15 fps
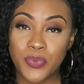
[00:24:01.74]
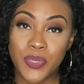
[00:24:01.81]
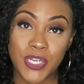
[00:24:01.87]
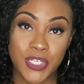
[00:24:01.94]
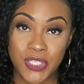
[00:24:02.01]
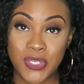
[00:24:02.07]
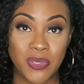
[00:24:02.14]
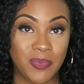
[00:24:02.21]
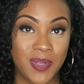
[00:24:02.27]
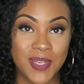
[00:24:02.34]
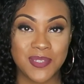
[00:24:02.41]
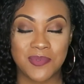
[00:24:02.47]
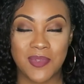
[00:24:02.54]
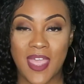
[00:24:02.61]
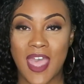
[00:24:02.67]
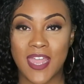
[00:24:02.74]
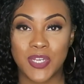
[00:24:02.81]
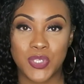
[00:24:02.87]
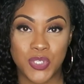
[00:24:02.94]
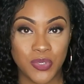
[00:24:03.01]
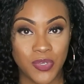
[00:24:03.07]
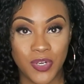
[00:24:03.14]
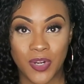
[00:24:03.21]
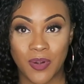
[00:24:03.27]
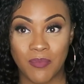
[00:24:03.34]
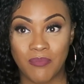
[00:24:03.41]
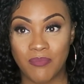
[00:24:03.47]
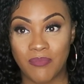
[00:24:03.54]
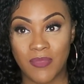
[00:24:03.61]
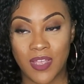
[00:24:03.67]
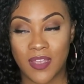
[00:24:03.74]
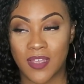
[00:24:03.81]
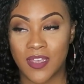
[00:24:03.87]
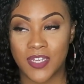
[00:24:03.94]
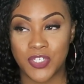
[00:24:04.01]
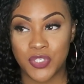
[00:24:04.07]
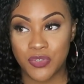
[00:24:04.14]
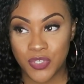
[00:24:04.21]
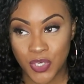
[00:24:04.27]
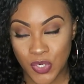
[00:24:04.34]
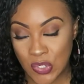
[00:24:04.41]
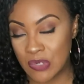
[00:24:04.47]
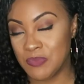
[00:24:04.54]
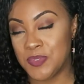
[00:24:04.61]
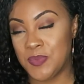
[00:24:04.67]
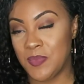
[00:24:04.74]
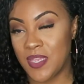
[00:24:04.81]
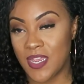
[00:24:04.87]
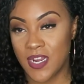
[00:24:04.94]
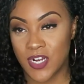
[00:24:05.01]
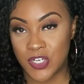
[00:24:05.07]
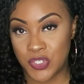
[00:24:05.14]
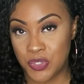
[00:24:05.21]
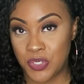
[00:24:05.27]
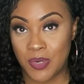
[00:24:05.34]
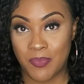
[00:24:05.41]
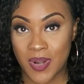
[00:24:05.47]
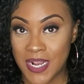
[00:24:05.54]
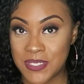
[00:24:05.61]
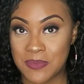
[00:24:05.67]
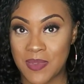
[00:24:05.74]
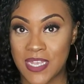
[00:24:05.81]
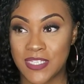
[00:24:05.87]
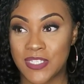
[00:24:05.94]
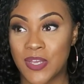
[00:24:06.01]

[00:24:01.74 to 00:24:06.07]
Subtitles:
22, because we had a junior groomsman and a junior bridesmaid.